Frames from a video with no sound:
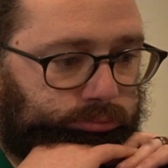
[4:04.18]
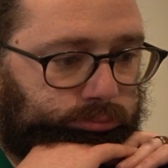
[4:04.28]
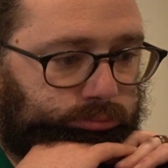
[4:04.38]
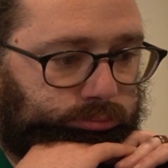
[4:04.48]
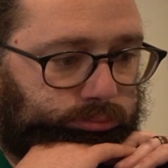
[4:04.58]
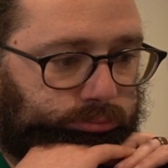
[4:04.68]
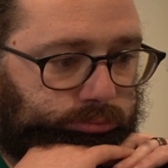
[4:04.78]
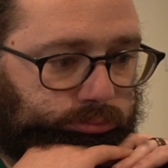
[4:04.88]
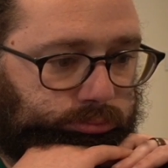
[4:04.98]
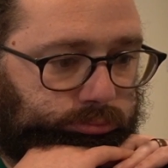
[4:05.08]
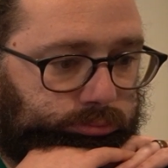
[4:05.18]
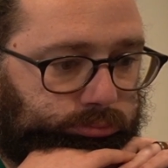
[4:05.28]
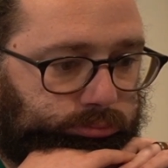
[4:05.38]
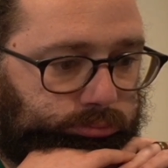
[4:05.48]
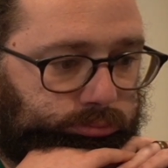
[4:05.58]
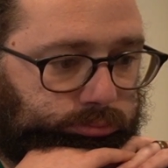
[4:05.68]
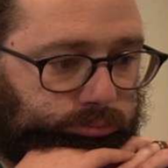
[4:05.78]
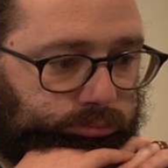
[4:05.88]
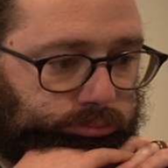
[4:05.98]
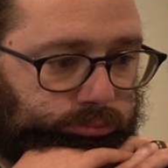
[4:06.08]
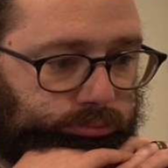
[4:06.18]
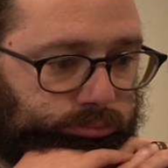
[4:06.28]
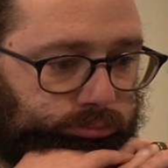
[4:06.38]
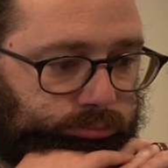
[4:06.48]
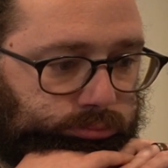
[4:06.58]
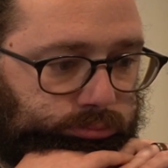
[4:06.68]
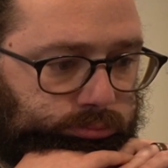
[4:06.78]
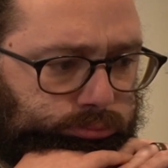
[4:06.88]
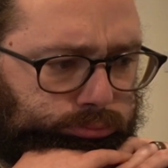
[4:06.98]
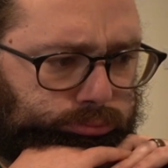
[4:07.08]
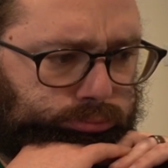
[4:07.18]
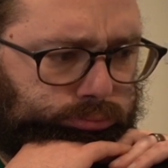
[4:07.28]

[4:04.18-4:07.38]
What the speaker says: (not speaking)